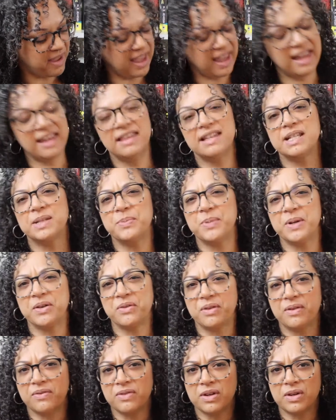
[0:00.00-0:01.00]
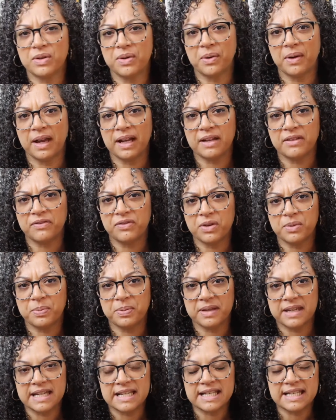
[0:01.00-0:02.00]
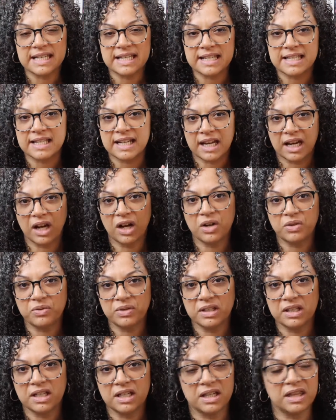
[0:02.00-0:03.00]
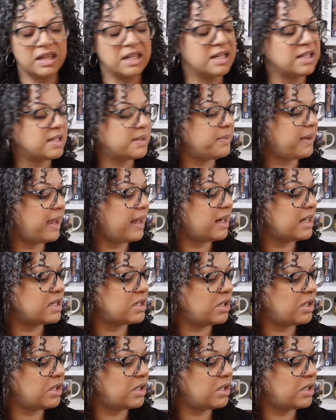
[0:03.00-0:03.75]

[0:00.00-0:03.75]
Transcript: and this book reviewed quite a few places, and I heard really good things about it,